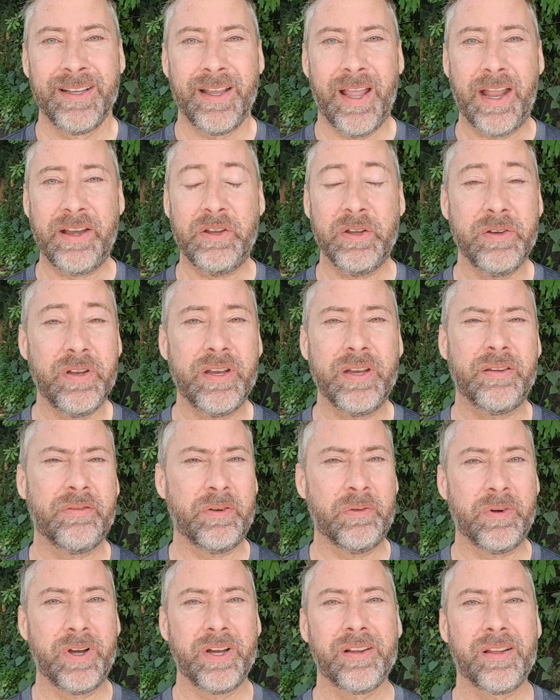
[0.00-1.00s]
And you didn't
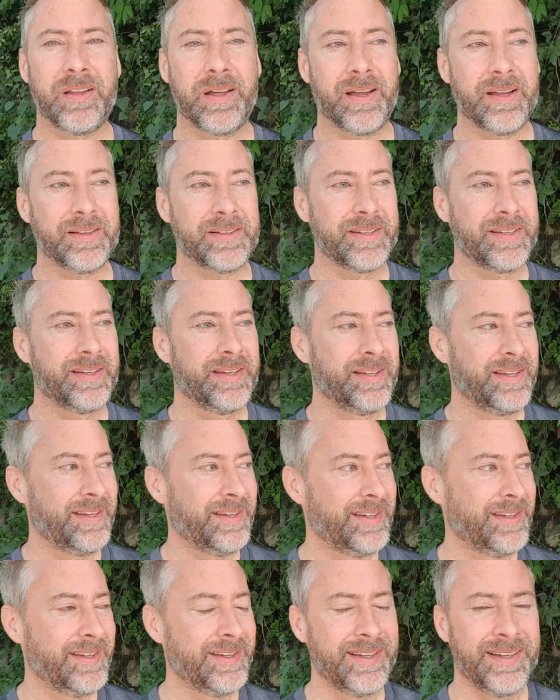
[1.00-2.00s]
even realize
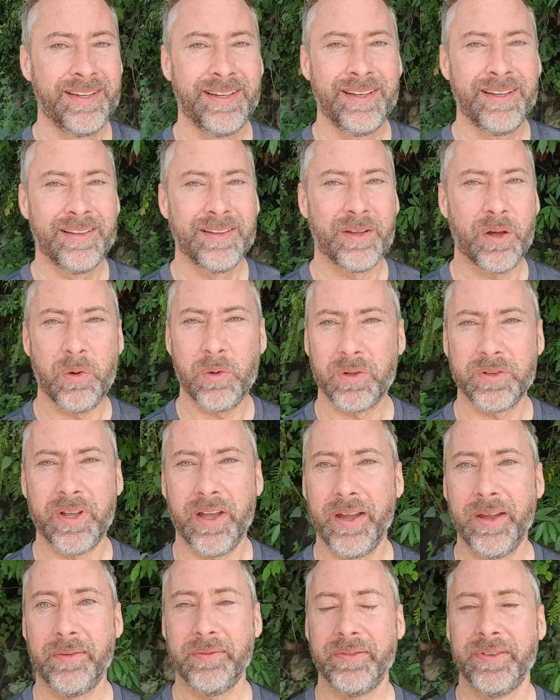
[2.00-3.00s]
the whole
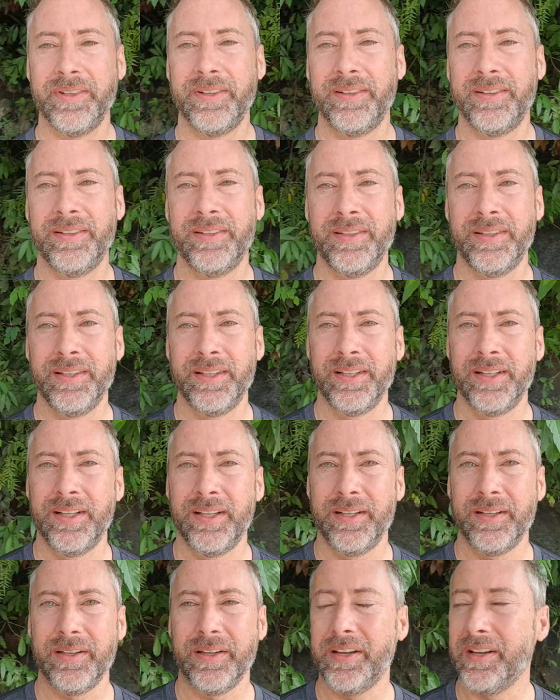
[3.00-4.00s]
time.
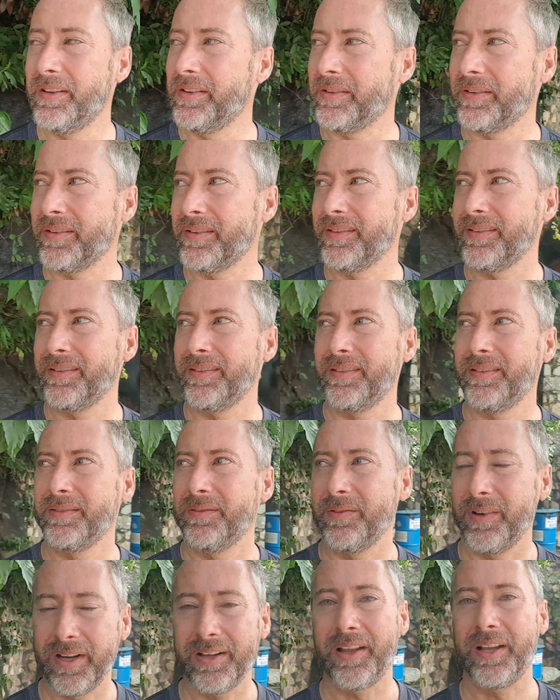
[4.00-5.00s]
You didn't
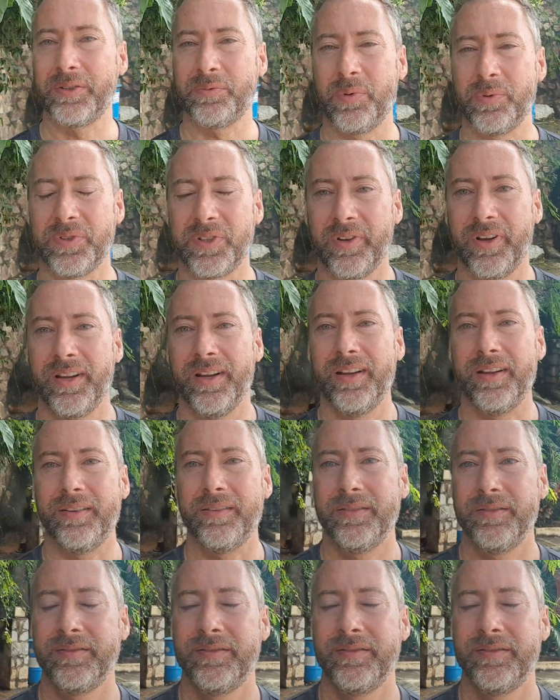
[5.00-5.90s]
realize what was going on."